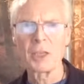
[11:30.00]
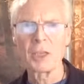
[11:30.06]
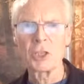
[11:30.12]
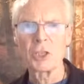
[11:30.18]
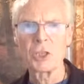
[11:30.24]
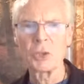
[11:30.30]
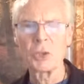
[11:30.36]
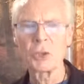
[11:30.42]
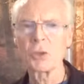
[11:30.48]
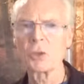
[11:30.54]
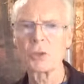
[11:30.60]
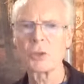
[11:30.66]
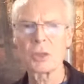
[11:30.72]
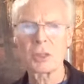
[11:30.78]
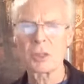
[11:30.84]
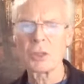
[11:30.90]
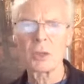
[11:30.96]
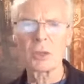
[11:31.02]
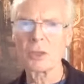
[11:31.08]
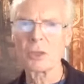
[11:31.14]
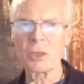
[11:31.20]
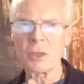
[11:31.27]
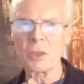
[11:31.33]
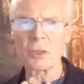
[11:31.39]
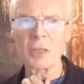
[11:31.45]
you're going
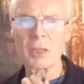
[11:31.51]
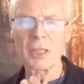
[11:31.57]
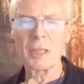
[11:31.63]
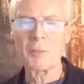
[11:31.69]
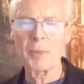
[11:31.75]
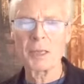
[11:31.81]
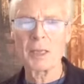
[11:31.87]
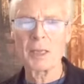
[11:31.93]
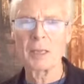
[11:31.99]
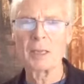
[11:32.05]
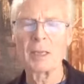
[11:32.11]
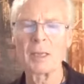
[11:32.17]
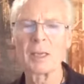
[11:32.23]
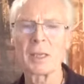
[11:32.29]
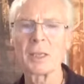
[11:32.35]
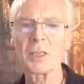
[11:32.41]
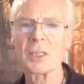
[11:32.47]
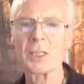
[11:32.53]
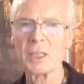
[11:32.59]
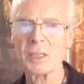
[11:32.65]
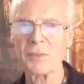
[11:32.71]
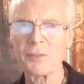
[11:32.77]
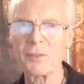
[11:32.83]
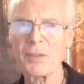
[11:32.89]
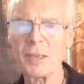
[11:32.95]
to keep it in, because there's a
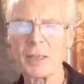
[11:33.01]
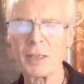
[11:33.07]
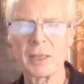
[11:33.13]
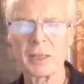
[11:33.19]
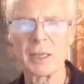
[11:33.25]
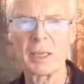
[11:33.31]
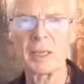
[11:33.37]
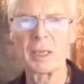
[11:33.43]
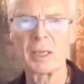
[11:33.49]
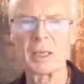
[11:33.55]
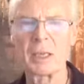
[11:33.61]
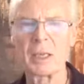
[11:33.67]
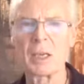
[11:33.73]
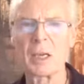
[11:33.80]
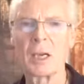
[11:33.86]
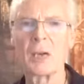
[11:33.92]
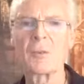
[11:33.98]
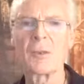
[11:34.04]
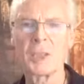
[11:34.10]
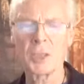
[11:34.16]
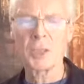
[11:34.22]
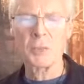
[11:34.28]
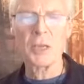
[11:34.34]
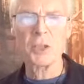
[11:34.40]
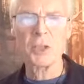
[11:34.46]
fear then of
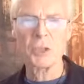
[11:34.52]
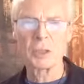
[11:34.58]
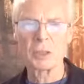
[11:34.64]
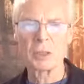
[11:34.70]
expression,